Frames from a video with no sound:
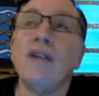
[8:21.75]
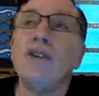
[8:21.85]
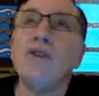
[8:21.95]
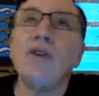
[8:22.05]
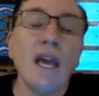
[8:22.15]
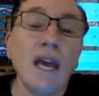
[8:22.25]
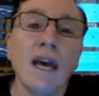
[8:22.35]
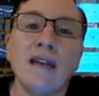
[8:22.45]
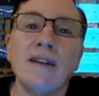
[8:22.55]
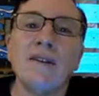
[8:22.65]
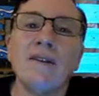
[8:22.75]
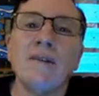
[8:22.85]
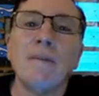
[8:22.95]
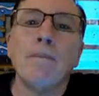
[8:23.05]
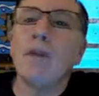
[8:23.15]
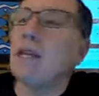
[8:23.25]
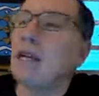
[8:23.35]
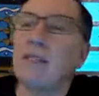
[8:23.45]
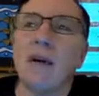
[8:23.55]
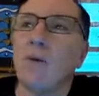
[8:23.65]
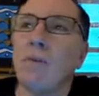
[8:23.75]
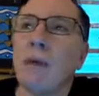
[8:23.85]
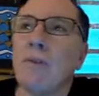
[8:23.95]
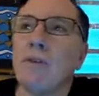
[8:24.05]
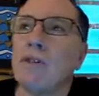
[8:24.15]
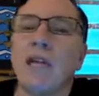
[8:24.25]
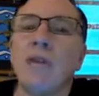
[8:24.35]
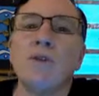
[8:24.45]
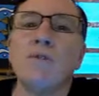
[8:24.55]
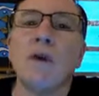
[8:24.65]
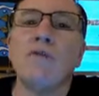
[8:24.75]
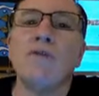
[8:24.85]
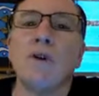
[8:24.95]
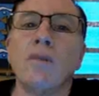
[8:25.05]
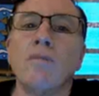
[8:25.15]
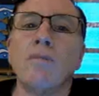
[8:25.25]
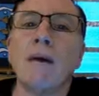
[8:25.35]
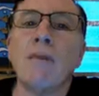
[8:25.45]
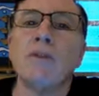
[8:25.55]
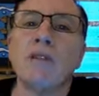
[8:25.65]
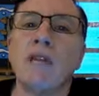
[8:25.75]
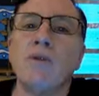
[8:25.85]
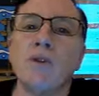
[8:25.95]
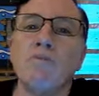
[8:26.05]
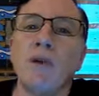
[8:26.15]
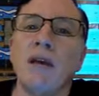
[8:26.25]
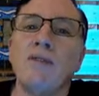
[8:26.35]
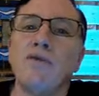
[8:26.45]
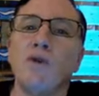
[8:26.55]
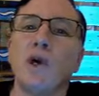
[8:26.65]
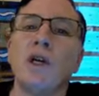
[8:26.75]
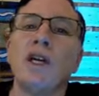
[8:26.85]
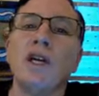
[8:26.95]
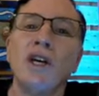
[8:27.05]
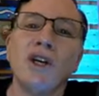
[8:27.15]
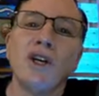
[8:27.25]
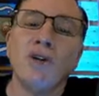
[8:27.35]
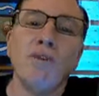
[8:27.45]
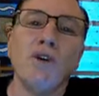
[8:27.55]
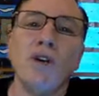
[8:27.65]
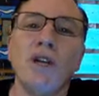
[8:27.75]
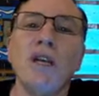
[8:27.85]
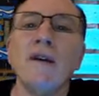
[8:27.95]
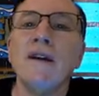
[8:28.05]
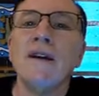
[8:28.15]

You can, but that's not what Bible study was meant for. Bible study was meant for community.